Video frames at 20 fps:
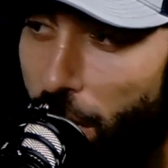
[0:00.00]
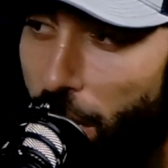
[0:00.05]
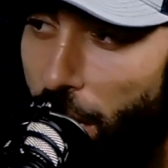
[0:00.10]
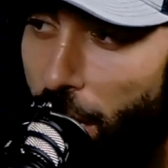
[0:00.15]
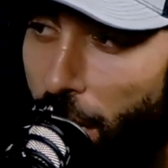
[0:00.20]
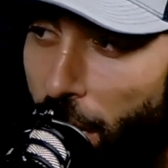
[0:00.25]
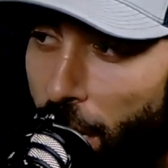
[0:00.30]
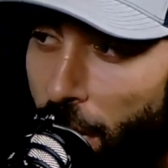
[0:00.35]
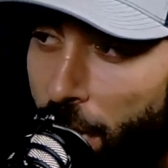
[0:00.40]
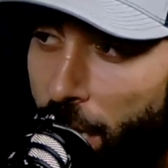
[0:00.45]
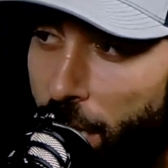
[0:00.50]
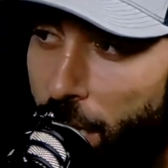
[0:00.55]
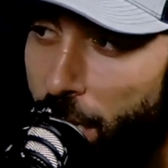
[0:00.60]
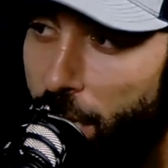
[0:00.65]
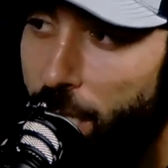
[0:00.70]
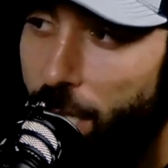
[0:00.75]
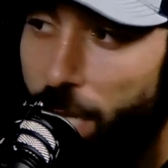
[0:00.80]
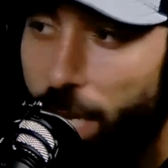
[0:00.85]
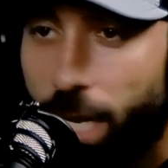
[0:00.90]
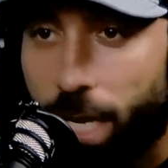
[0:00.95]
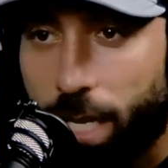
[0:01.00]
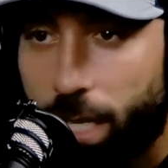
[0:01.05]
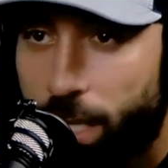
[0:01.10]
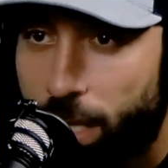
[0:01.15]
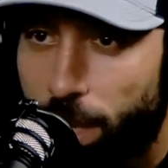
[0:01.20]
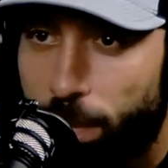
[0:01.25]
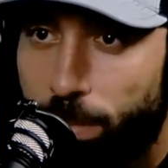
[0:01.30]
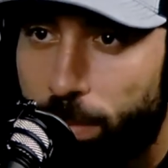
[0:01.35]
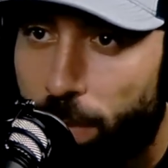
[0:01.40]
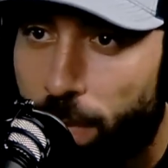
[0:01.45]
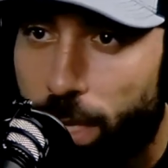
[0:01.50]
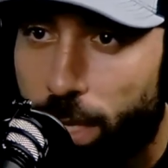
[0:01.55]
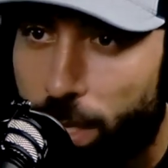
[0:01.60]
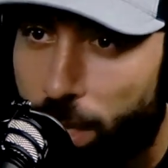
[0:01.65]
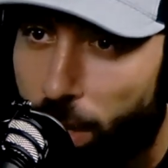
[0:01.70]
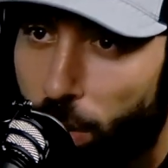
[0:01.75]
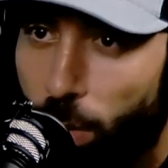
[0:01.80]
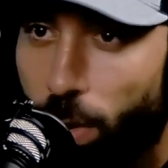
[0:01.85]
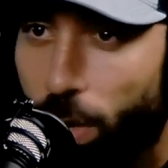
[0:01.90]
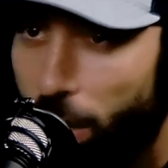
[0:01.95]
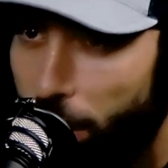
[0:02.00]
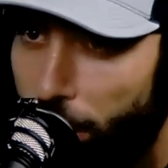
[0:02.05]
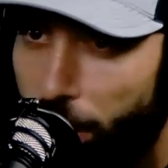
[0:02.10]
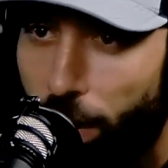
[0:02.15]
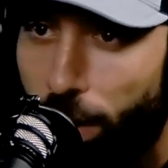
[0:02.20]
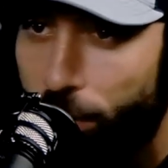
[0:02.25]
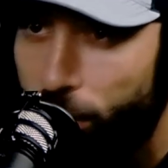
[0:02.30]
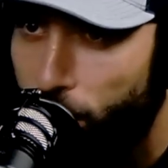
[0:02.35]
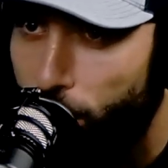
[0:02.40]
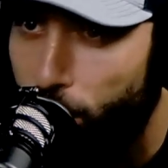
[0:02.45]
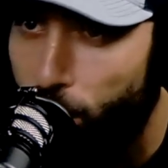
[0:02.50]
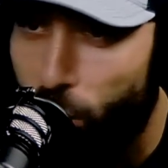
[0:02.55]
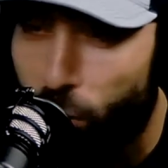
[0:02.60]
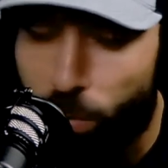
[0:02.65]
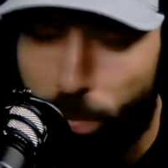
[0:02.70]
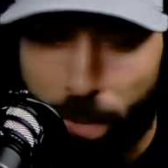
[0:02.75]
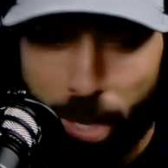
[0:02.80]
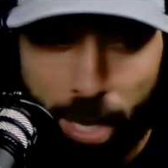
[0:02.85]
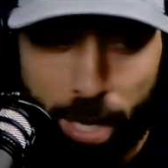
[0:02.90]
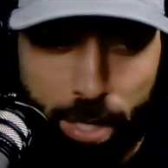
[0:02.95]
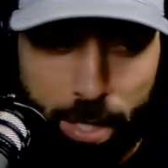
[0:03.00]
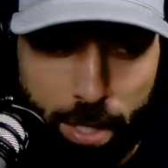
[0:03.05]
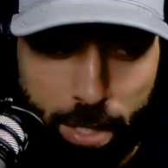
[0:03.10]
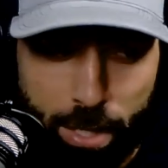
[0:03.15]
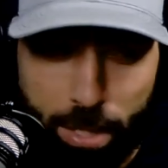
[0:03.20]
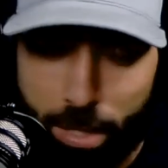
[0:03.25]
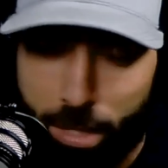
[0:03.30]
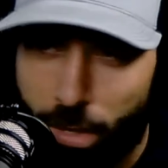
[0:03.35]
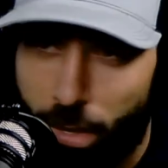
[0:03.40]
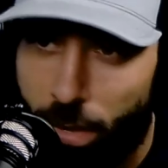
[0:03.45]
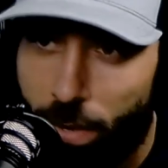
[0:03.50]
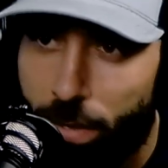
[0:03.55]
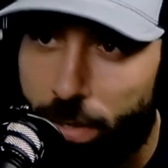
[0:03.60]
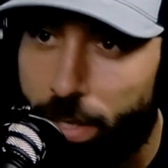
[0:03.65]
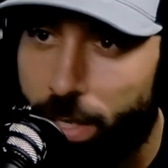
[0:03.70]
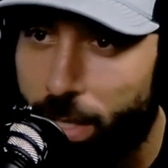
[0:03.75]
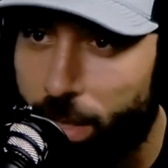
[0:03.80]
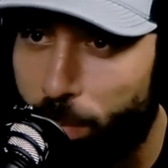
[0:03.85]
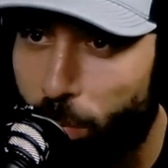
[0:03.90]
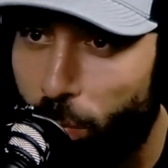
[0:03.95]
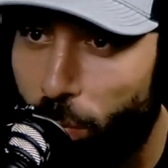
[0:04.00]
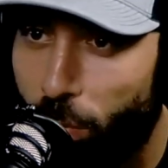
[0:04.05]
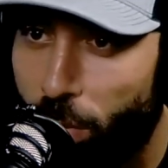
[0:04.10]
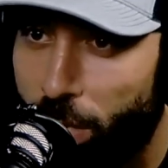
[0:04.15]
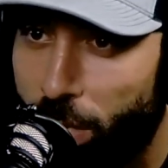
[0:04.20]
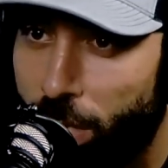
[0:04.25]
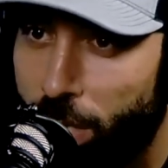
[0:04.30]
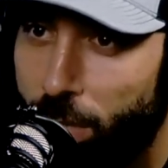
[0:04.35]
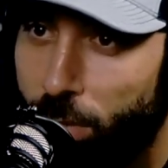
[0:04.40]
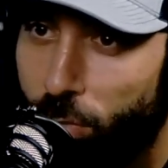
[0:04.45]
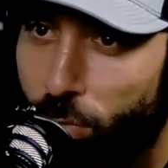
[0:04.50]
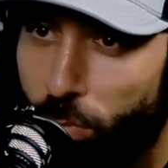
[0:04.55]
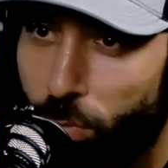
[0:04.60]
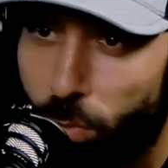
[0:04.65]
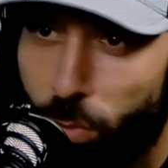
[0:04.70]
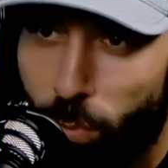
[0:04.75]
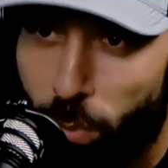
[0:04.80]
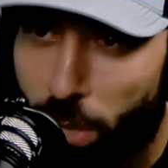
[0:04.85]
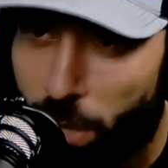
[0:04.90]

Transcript: And he didn't accept it, you know. He obviously pushed back, and he's young. He's a Marine, new out